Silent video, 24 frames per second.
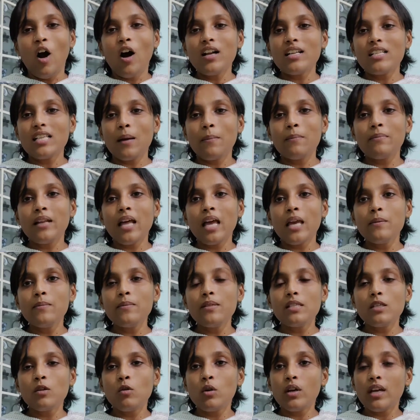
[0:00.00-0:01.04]
Or
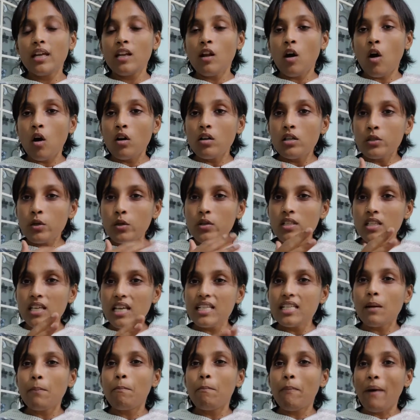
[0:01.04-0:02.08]
sometimes you can also
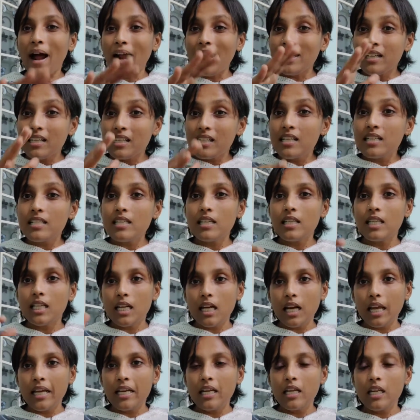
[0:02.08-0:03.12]
see some patterns in
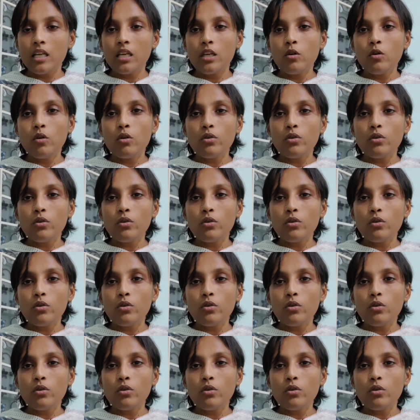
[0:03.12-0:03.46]
the writing.